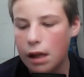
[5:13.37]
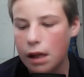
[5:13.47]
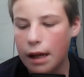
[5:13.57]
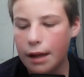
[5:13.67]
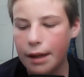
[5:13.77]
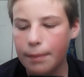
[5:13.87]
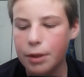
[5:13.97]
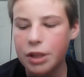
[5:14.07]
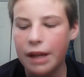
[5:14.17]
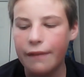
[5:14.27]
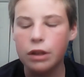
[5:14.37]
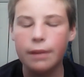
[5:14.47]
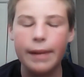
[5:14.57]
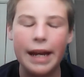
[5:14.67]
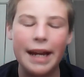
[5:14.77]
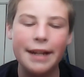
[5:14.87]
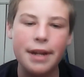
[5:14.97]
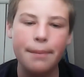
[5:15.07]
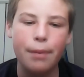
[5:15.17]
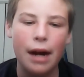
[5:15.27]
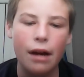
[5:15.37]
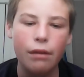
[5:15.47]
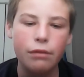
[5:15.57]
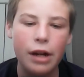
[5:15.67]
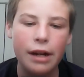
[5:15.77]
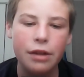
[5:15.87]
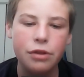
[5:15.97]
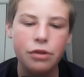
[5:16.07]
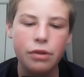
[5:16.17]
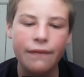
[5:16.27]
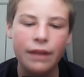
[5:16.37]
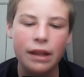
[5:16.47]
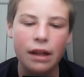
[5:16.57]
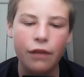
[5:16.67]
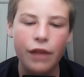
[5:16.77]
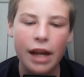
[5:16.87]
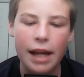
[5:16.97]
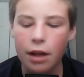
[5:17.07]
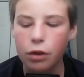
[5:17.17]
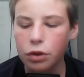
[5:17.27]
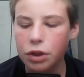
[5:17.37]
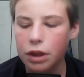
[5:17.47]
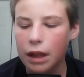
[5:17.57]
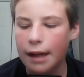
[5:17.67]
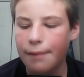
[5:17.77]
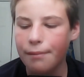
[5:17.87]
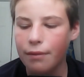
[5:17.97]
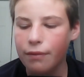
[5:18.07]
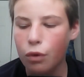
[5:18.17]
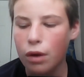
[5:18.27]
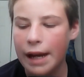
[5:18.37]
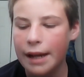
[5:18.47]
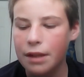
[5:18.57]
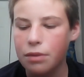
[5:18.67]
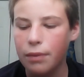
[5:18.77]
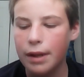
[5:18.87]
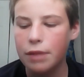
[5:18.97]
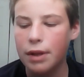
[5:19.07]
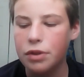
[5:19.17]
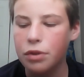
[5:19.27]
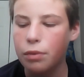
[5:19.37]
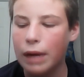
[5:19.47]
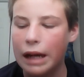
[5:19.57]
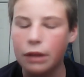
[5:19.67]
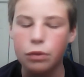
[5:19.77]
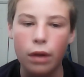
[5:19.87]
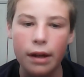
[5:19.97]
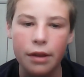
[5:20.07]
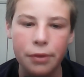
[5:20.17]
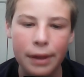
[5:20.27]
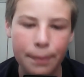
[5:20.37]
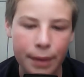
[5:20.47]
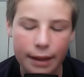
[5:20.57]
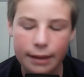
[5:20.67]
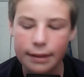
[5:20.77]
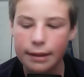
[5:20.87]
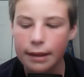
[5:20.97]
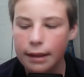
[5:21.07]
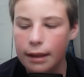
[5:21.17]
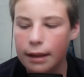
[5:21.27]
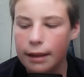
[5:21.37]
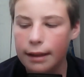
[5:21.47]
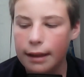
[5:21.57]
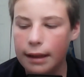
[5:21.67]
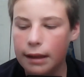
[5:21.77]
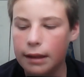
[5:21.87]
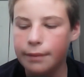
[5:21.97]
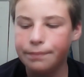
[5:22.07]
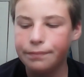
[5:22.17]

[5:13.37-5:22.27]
Number 7 is going to be A.J. Brown, traded to the Philadelphia Eagles for a 2022 rounds 1 and 3 picks. I